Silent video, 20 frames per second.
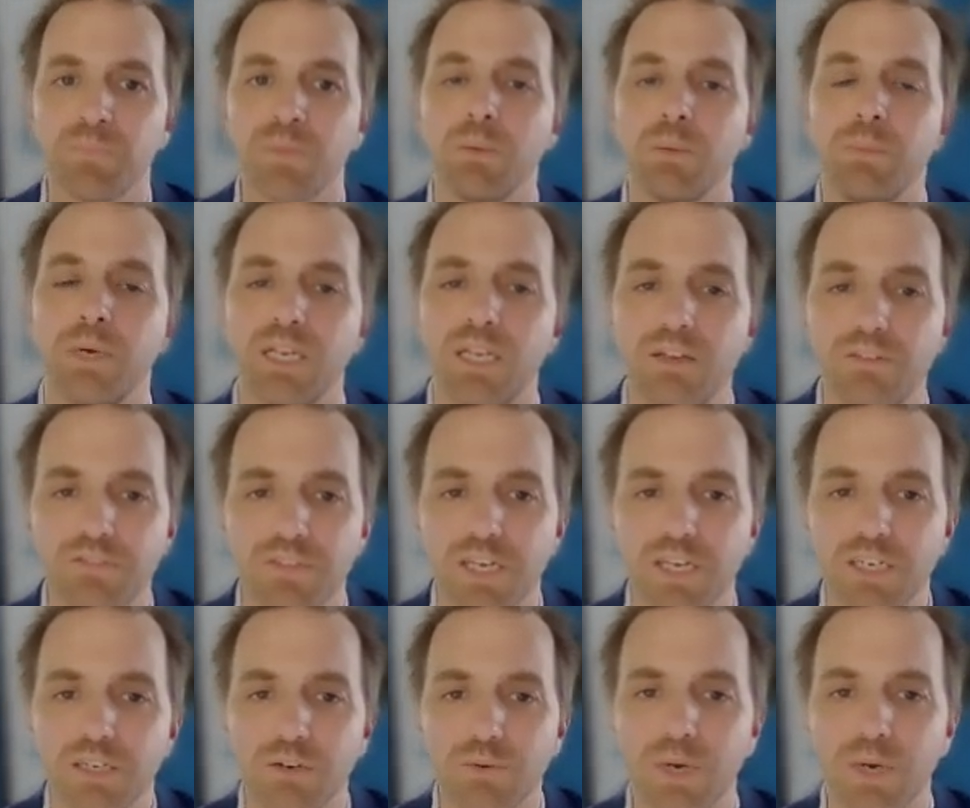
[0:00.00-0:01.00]
But if they
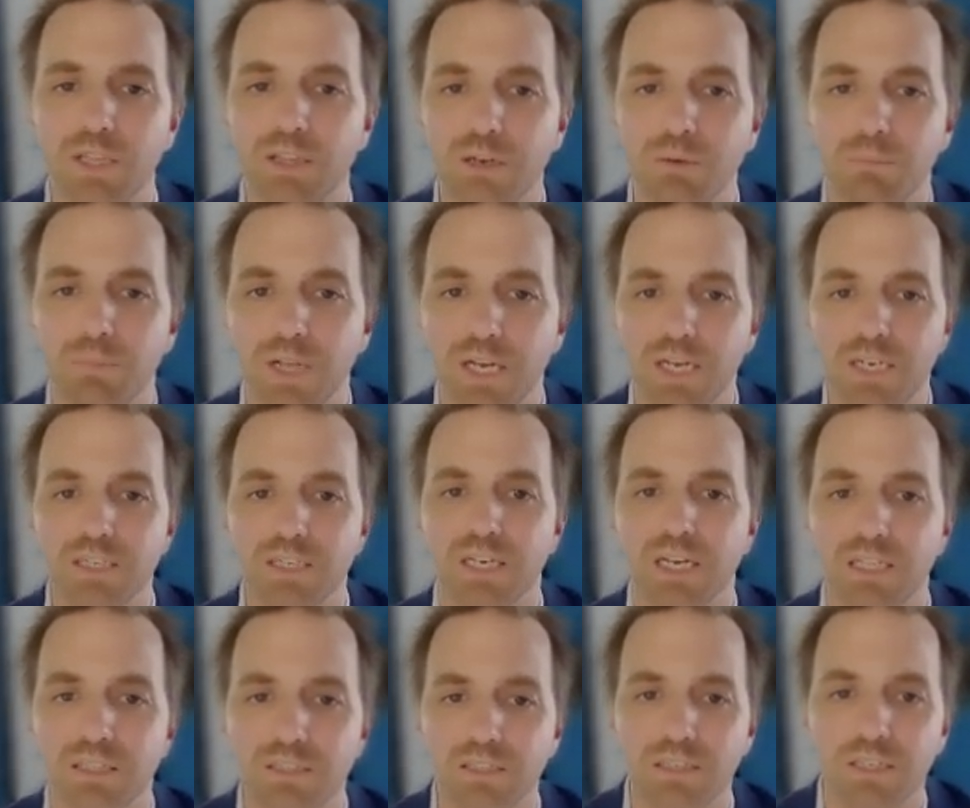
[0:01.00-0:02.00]
direct the complaint
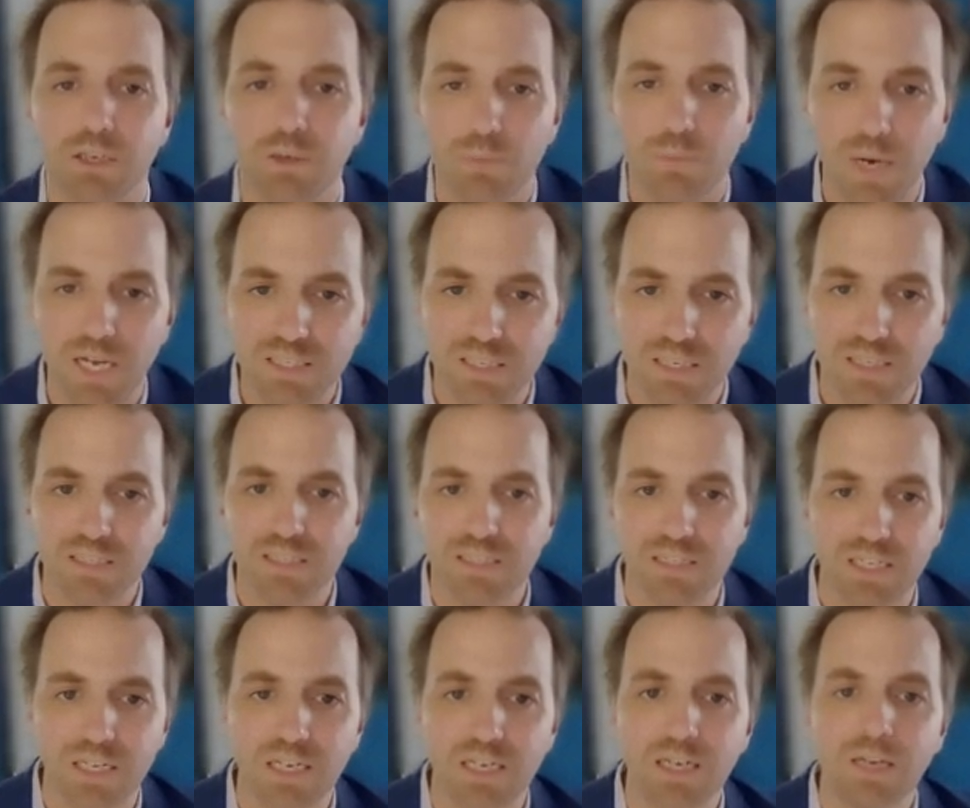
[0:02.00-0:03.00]
against the US
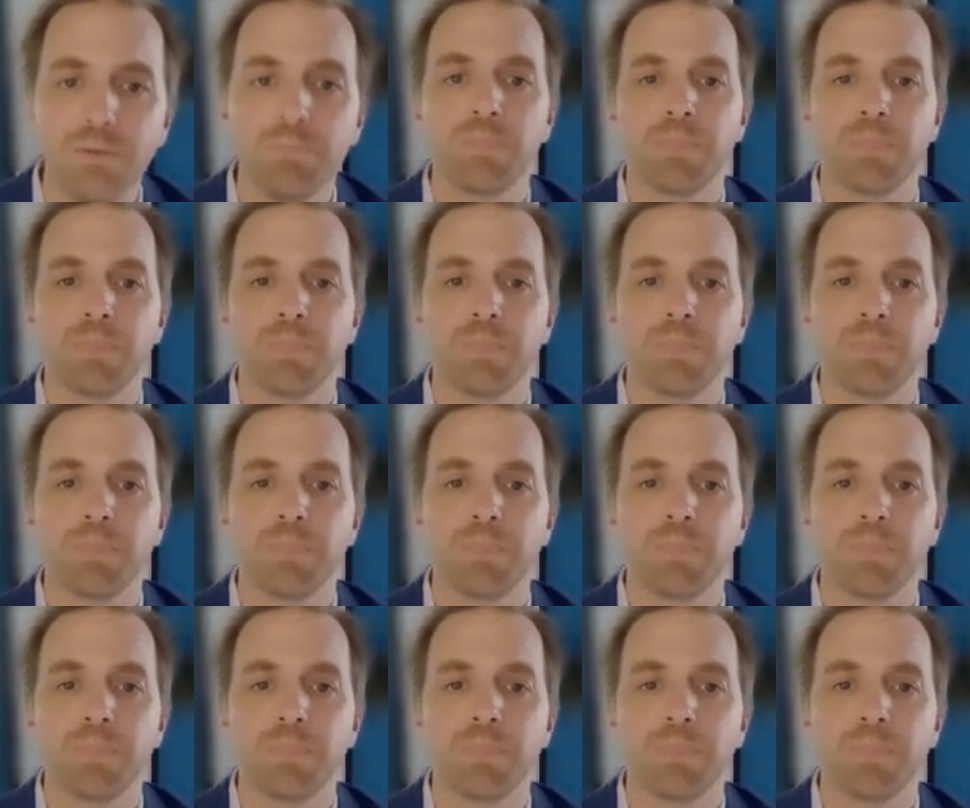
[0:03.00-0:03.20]
entity,